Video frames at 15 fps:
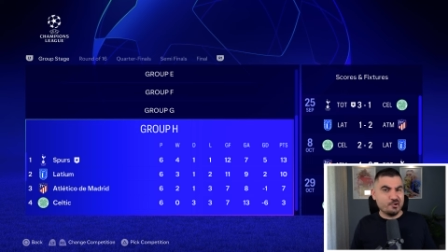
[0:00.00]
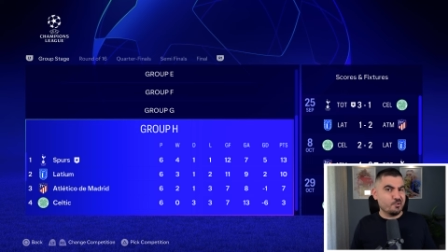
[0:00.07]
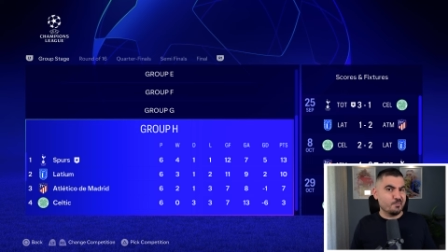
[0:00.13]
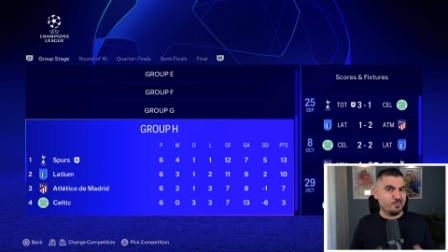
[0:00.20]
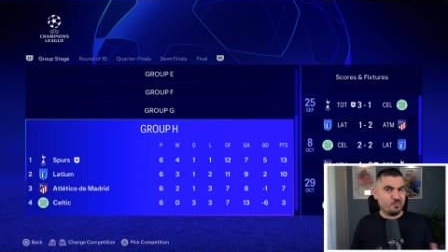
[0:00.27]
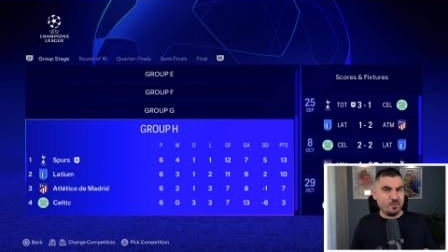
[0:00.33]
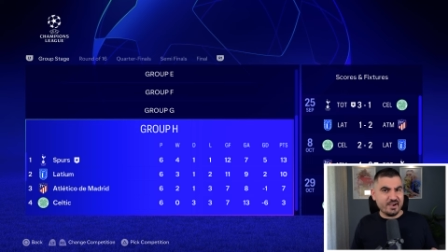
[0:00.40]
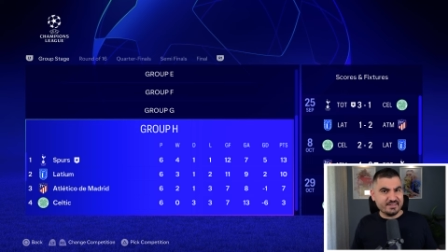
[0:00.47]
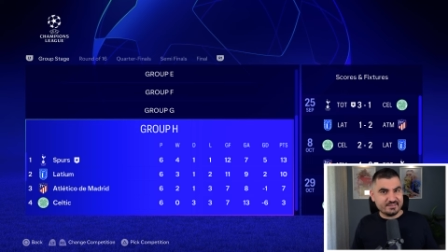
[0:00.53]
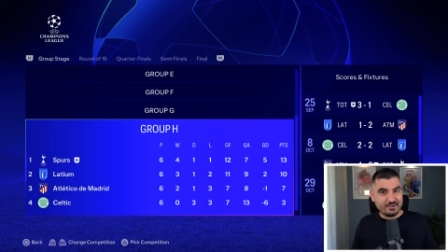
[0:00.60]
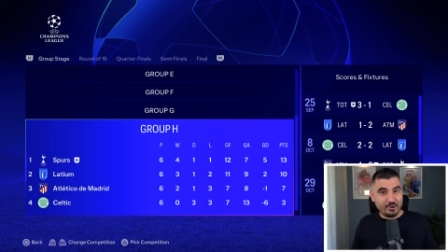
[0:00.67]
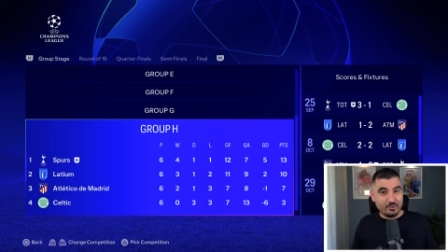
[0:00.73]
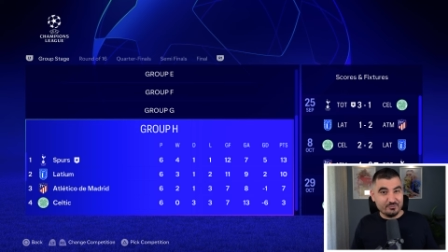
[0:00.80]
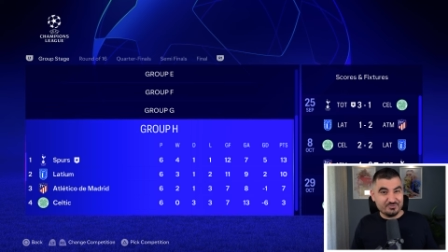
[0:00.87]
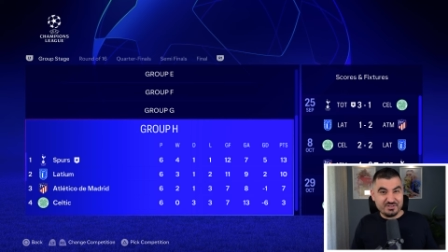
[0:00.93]
group quite
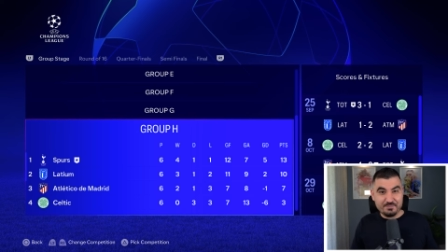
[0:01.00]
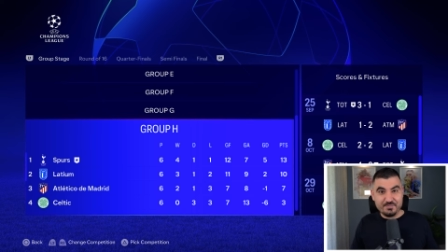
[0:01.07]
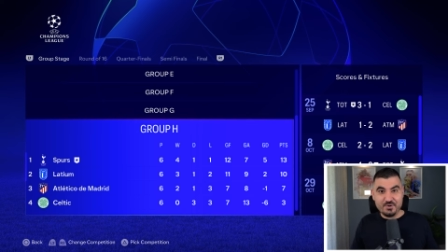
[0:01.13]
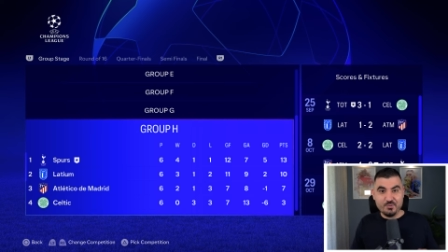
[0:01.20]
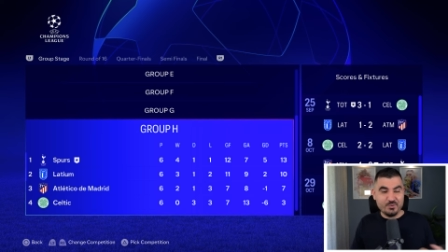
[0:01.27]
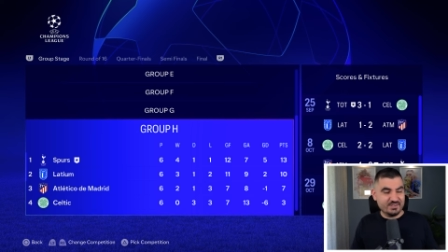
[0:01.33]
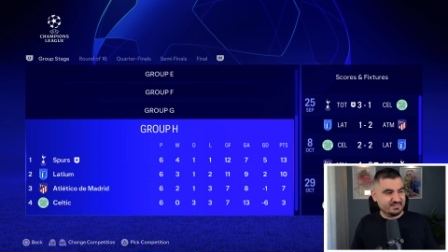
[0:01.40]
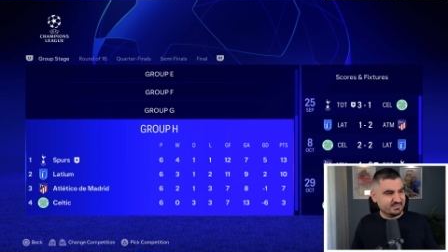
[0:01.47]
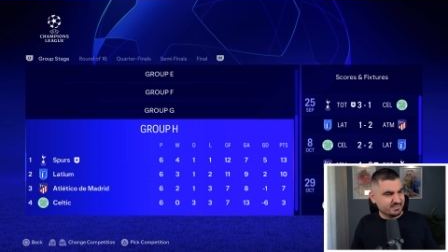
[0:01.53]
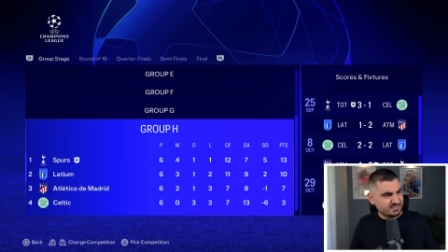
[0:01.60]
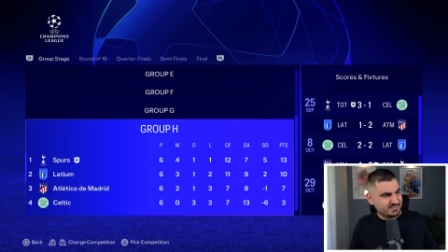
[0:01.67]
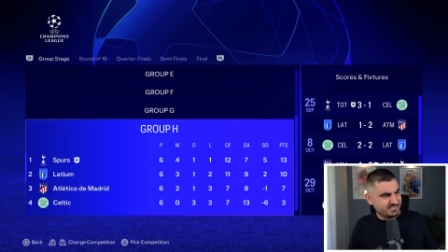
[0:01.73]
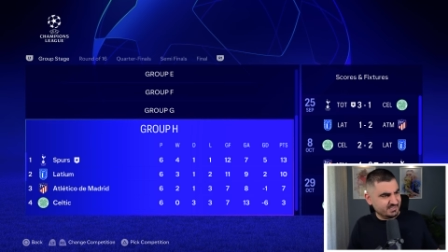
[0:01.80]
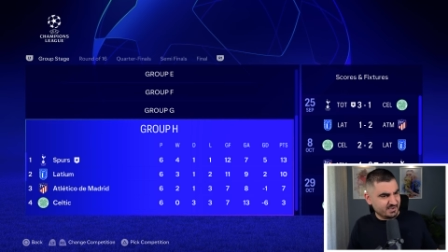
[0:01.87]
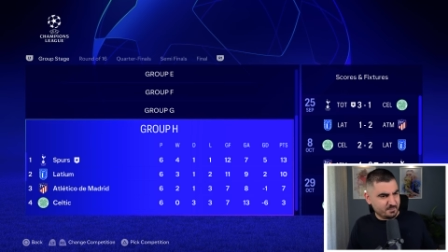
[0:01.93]
comfortable with
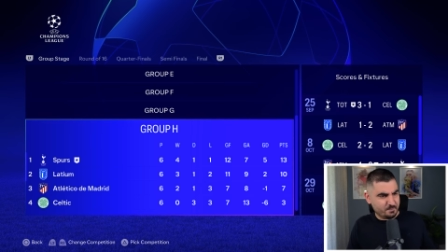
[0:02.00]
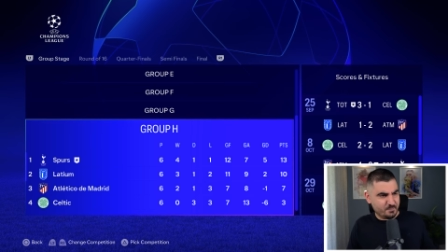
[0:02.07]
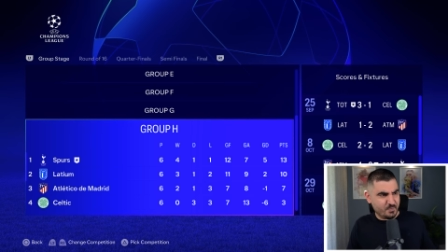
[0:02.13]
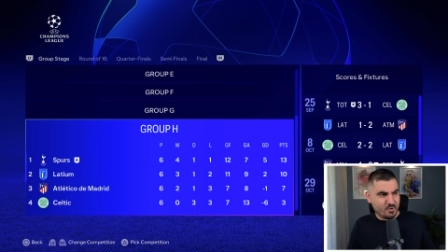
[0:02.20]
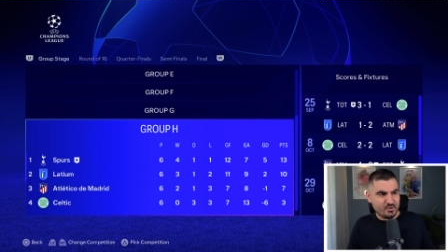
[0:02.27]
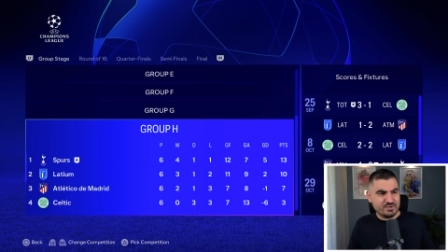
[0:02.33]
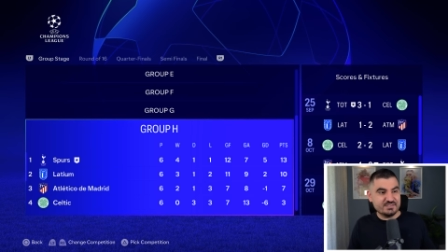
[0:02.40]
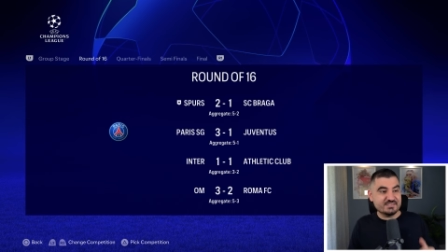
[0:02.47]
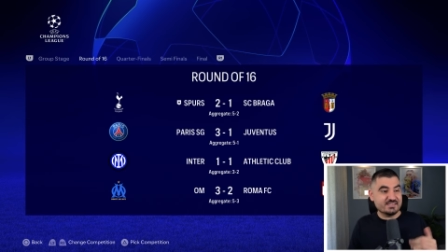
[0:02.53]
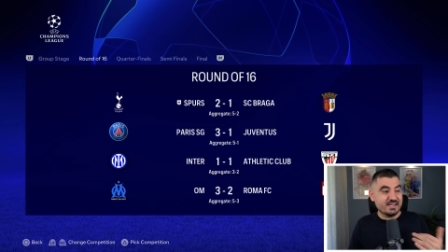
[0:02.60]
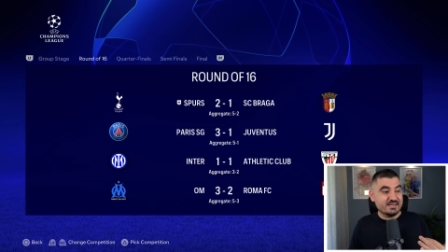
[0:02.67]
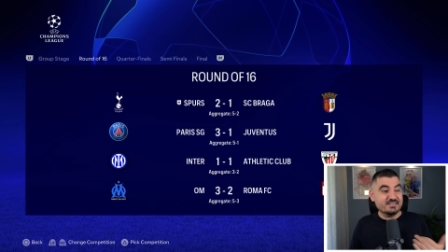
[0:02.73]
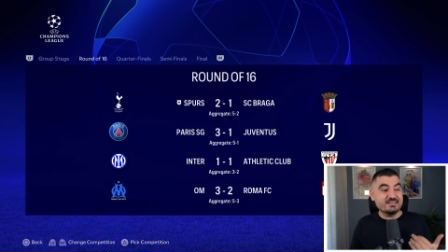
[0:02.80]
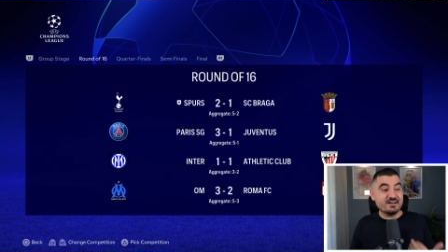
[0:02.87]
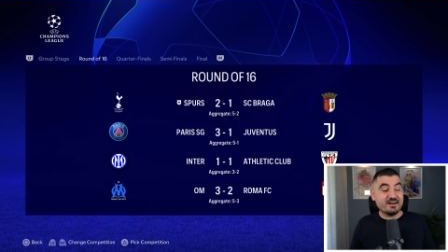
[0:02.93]
13 points,
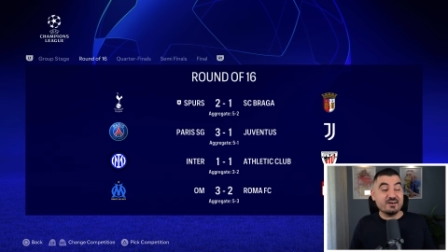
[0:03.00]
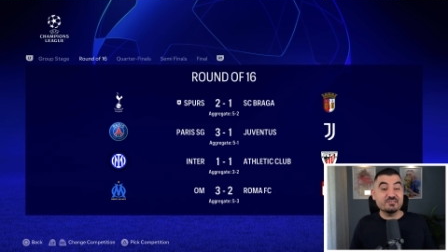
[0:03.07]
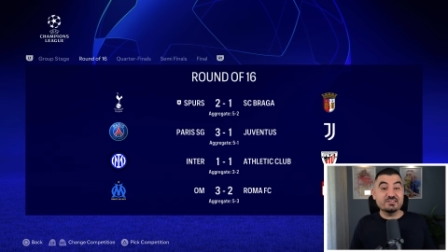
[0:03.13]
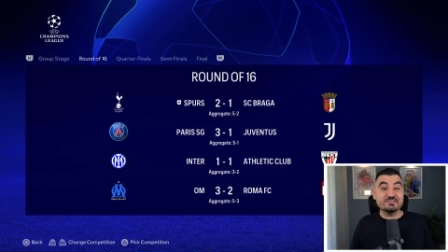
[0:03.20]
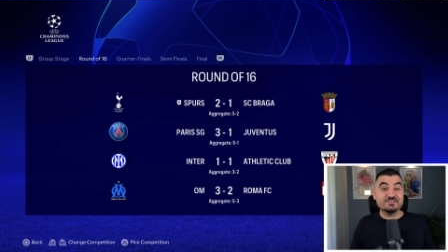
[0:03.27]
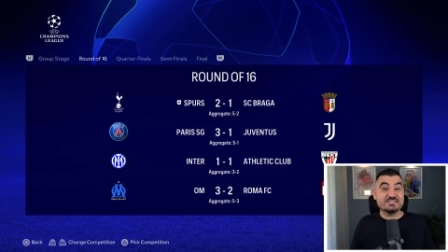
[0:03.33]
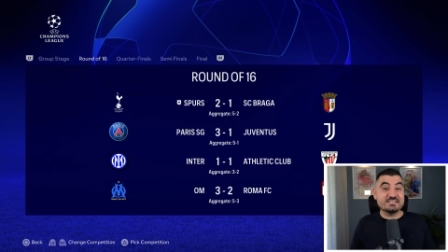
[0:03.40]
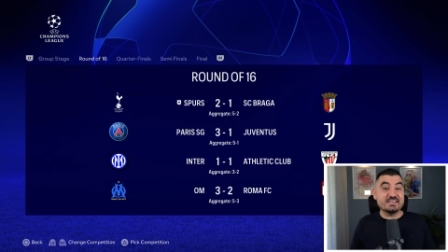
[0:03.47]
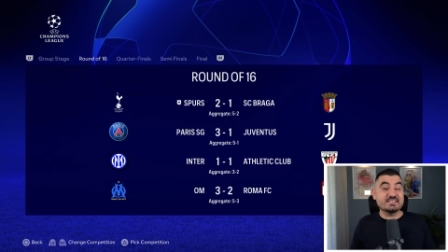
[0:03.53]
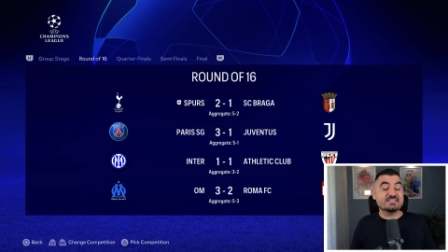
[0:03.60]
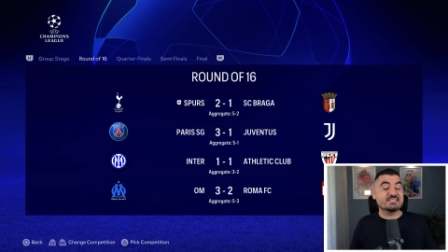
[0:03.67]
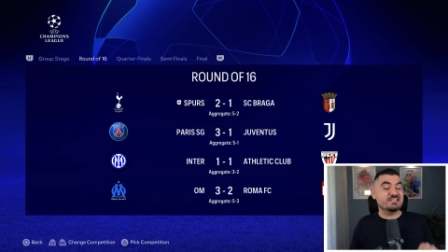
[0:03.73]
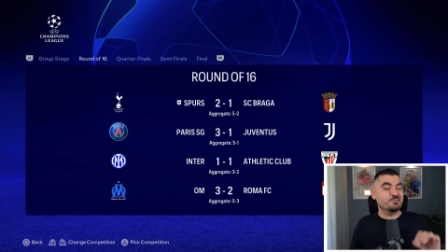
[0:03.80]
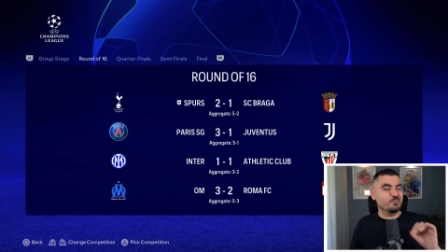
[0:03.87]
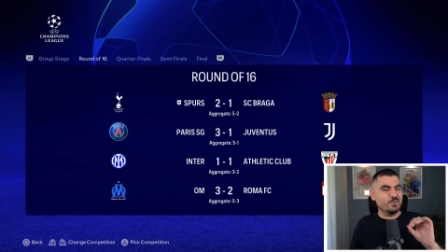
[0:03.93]
then in the round of 16,